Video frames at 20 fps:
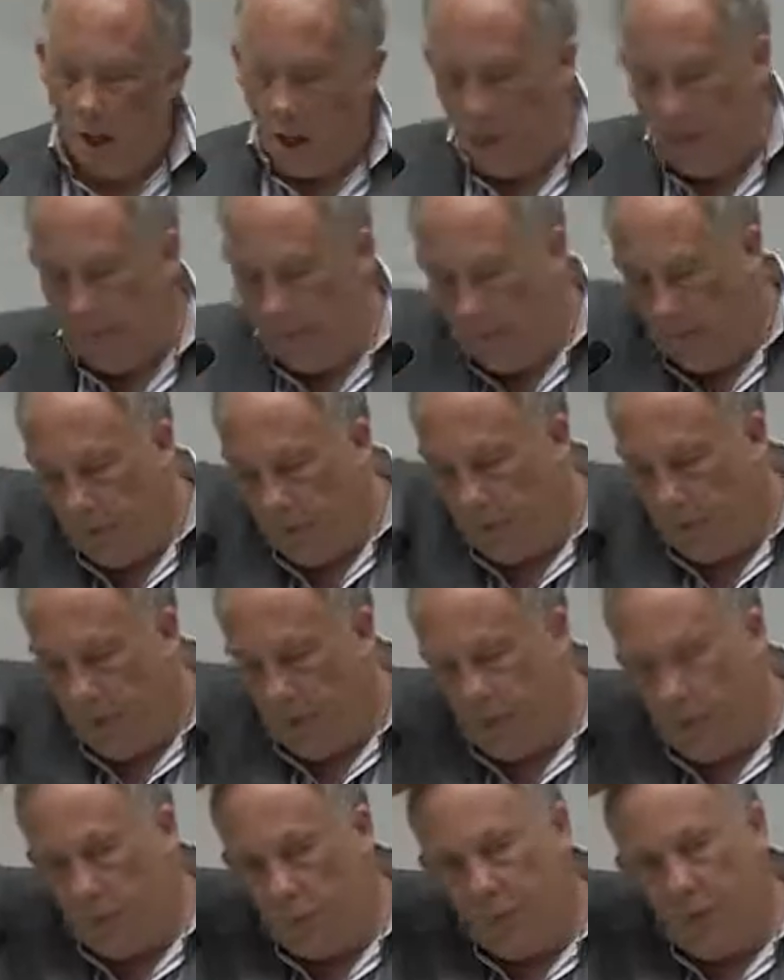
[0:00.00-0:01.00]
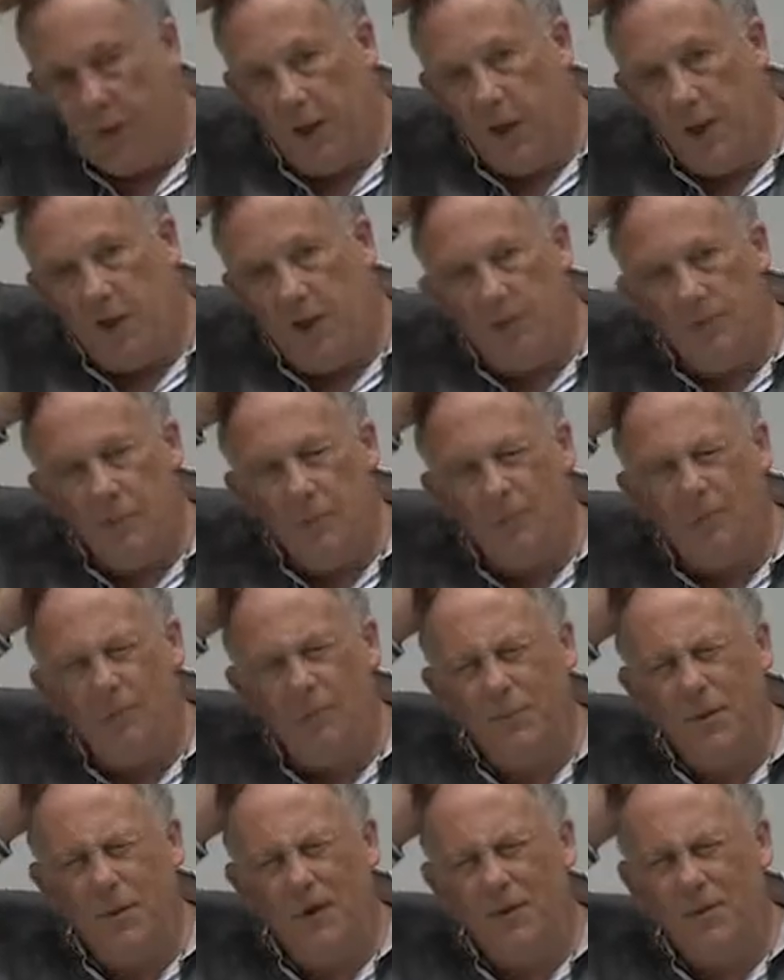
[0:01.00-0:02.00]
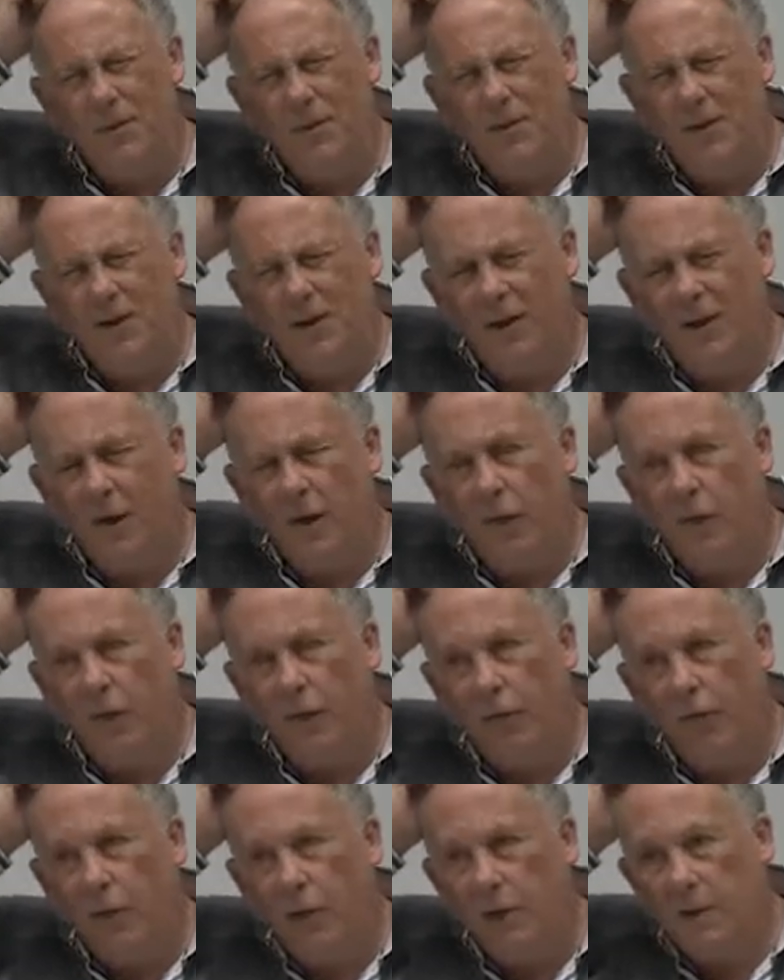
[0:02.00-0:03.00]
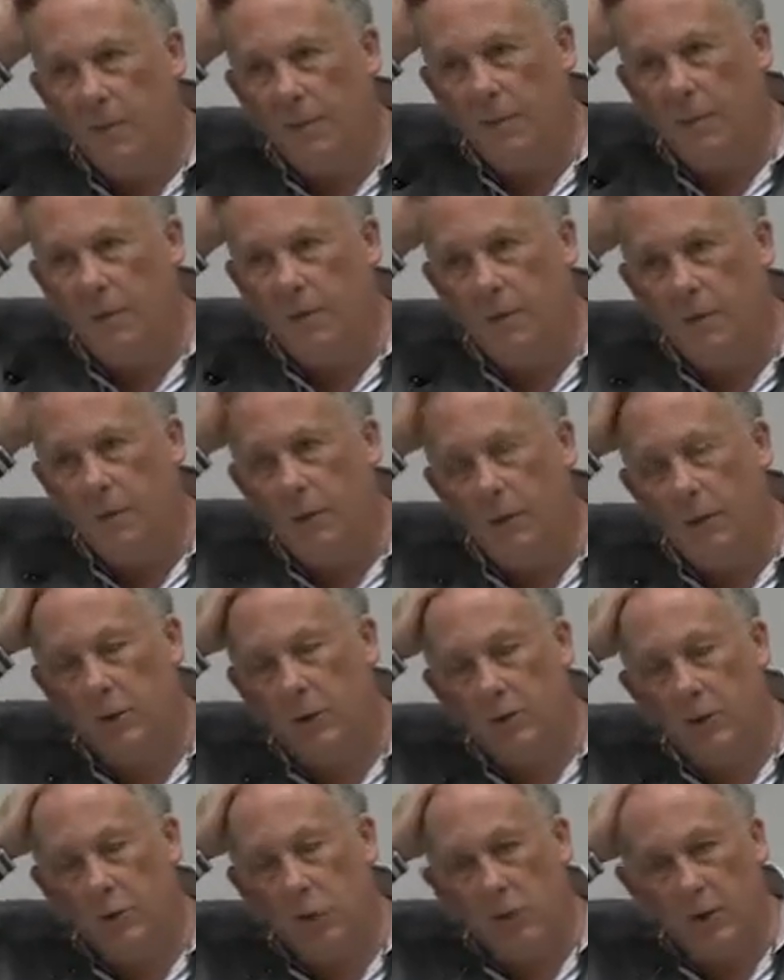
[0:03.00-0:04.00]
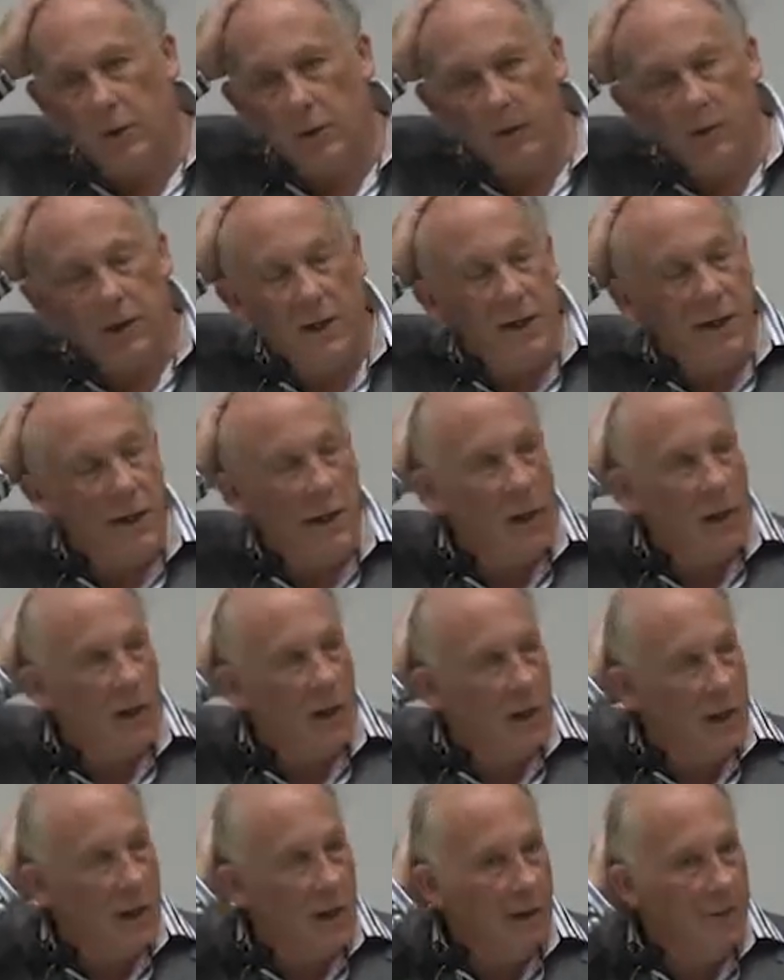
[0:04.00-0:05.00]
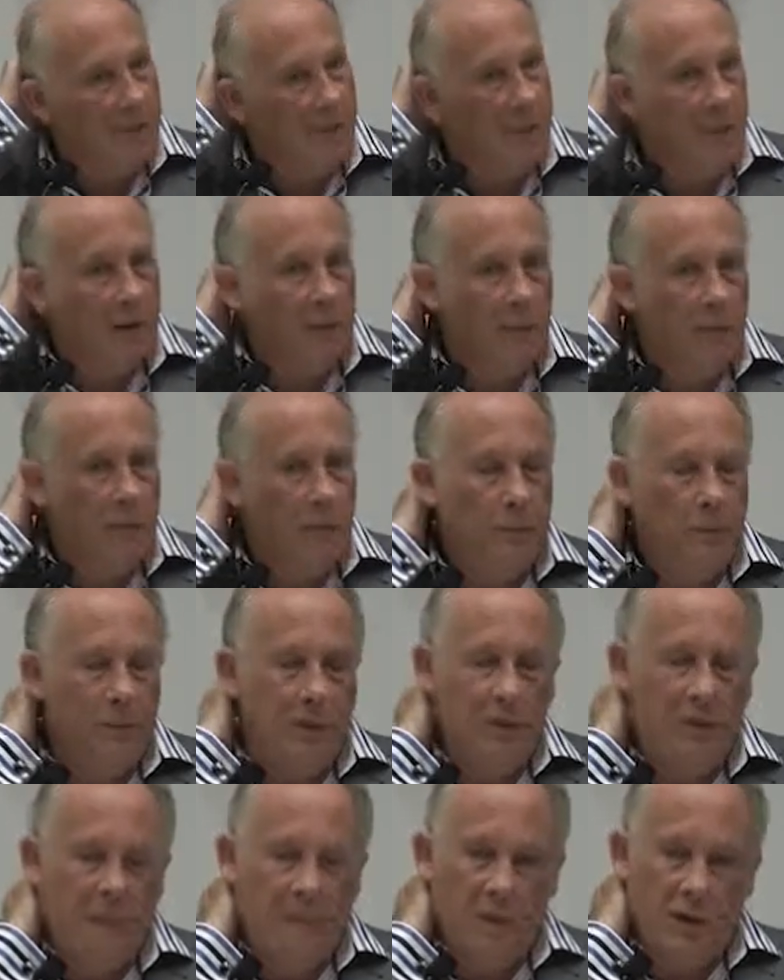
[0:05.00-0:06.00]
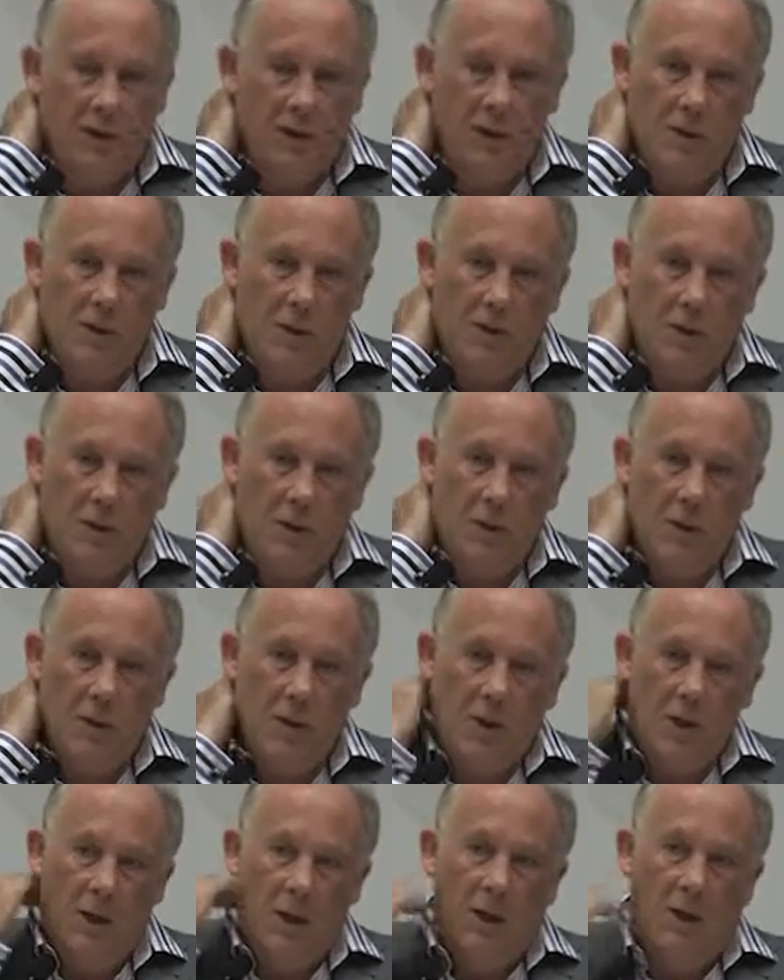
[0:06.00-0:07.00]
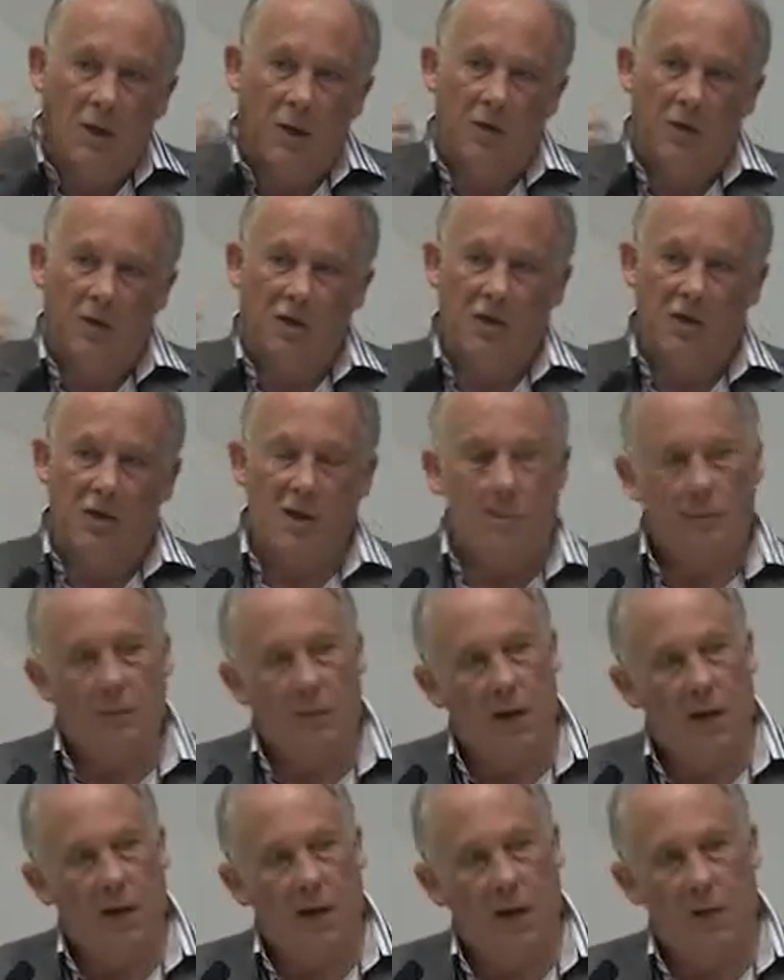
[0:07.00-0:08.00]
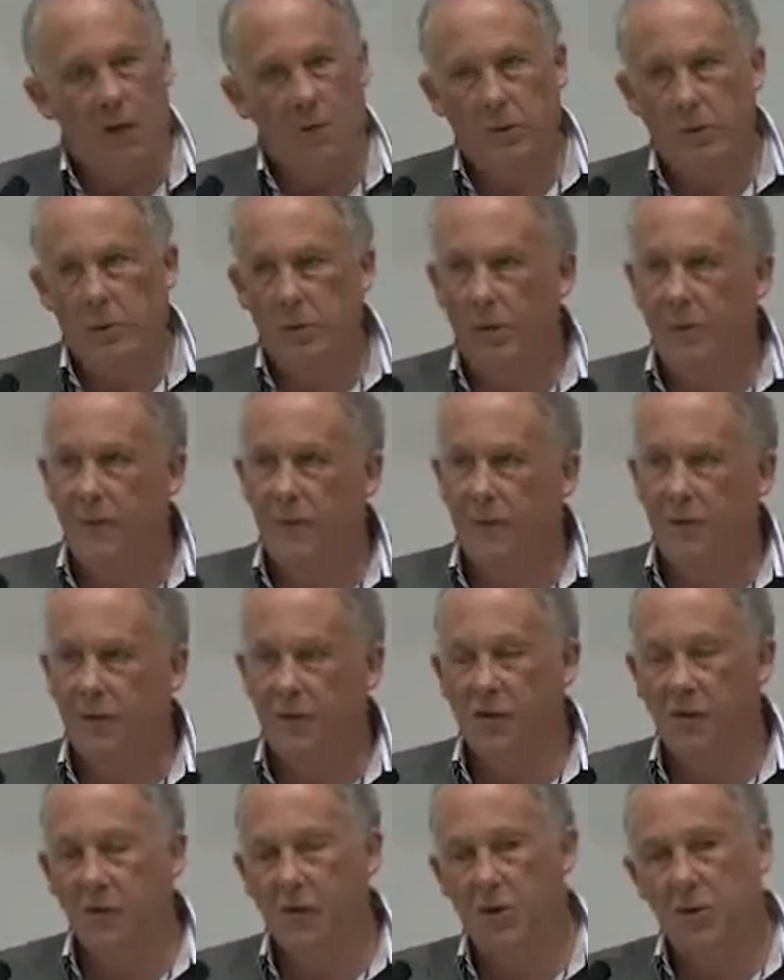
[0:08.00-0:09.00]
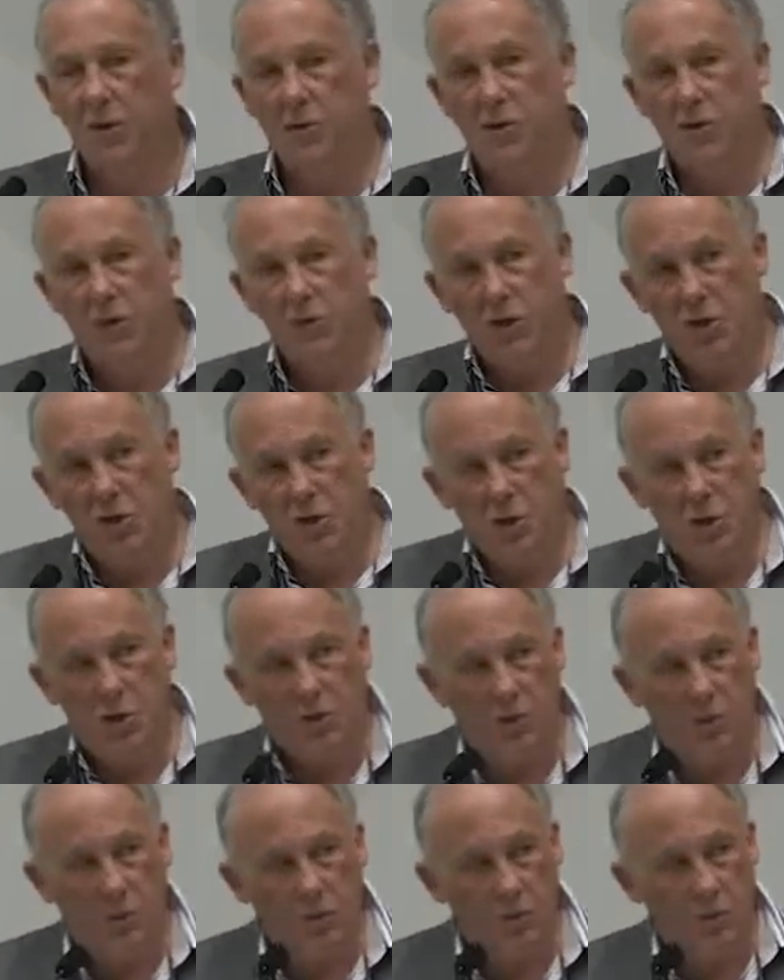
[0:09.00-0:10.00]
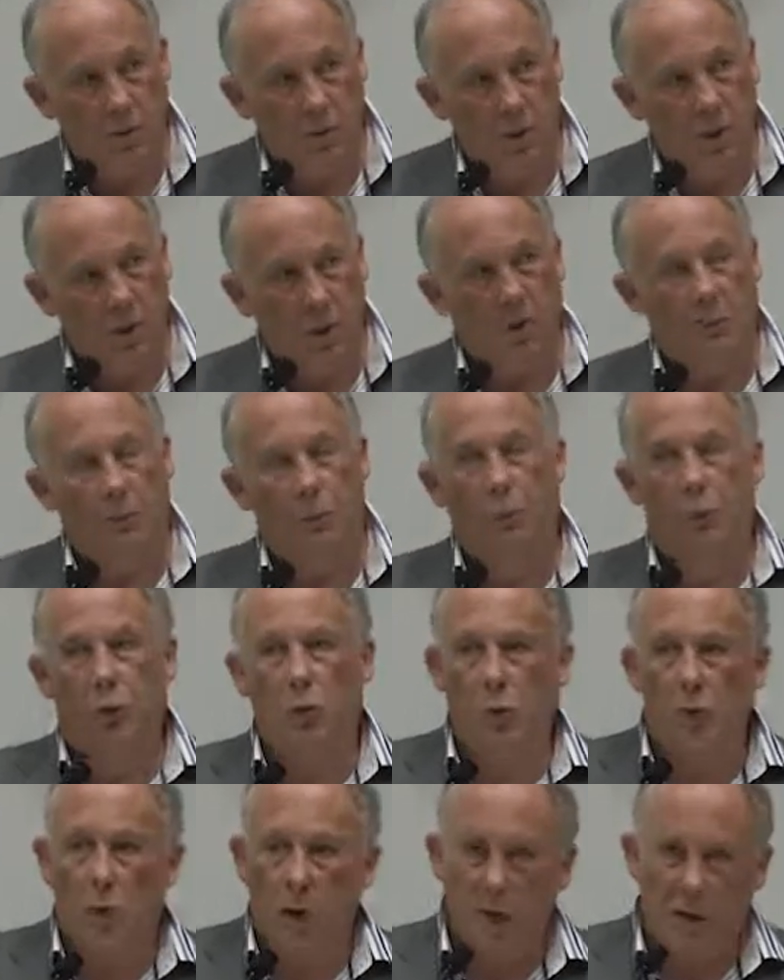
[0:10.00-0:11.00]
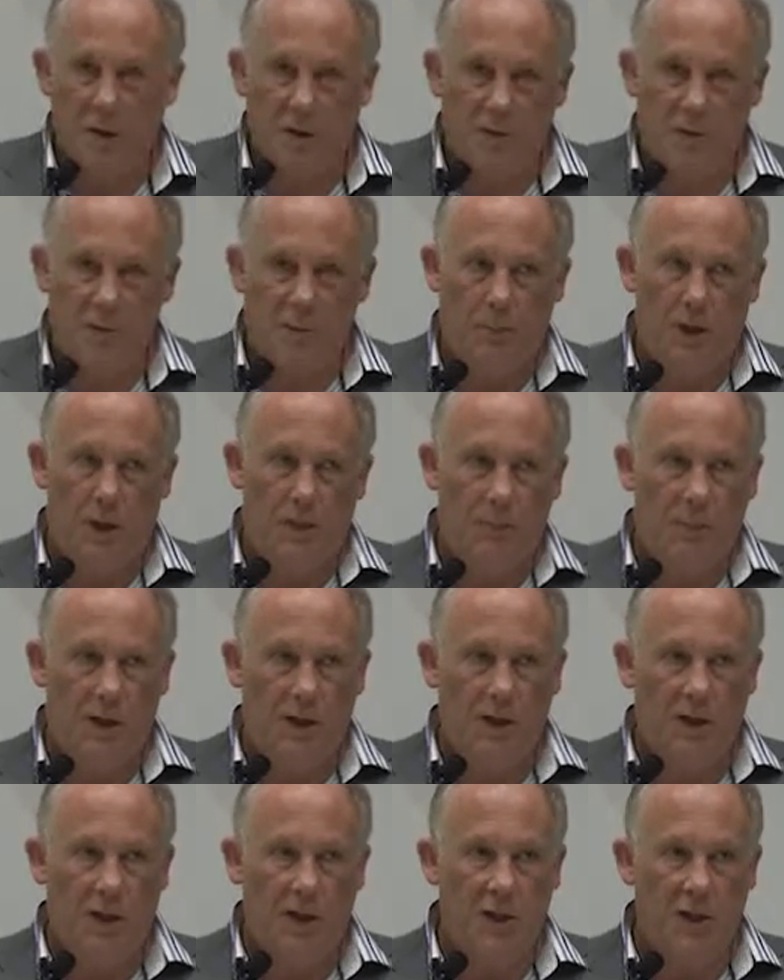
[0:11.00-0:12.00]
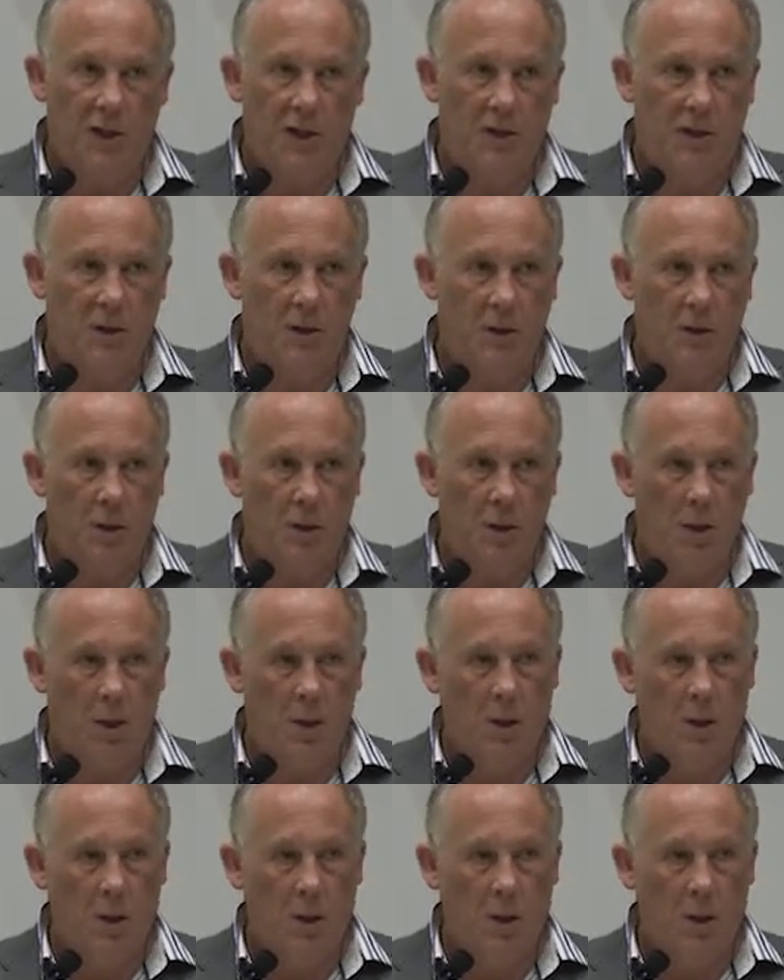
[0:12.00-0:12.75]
the people there seem to be under the incredibly naive view that somehow universities knew prior to publication